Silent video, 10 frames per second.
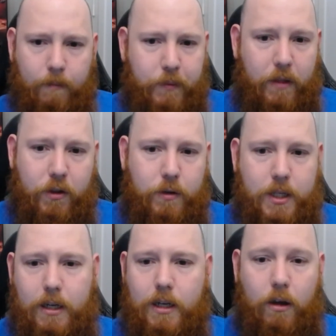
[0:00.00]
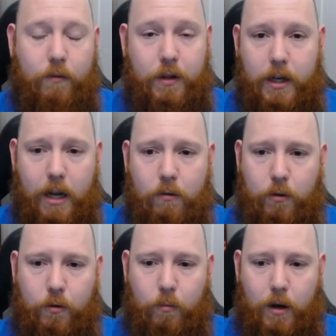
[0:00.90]
And the utility of the
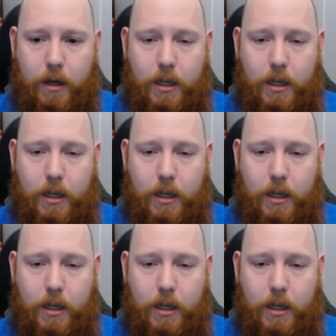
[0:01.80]
Necrolord one